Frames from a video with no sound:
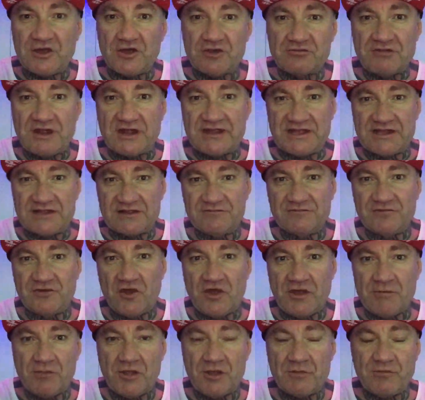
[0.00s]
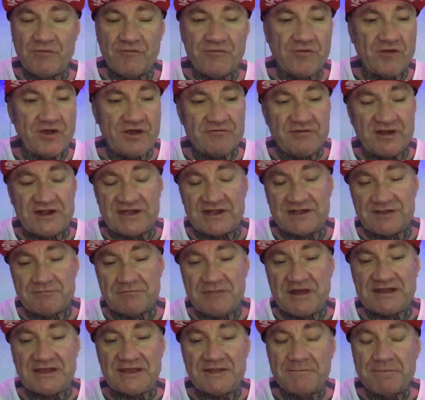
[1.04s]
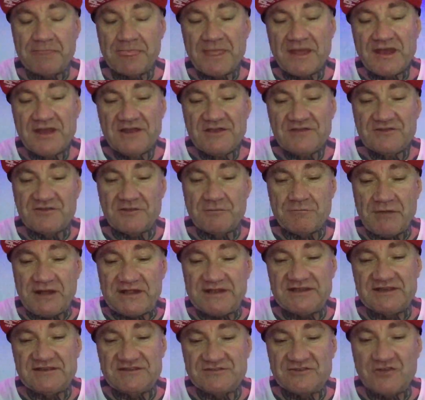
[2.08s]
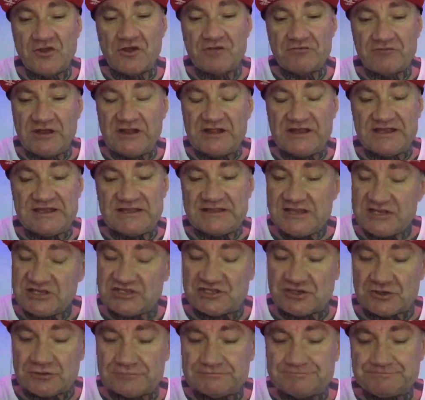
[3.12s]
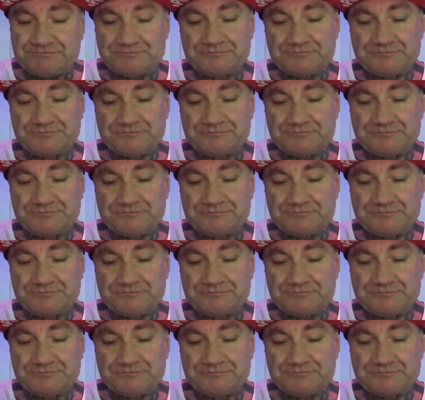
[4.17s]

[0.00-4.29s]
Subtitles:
I'll run out of time long before I run out of money. So money is not really an issue.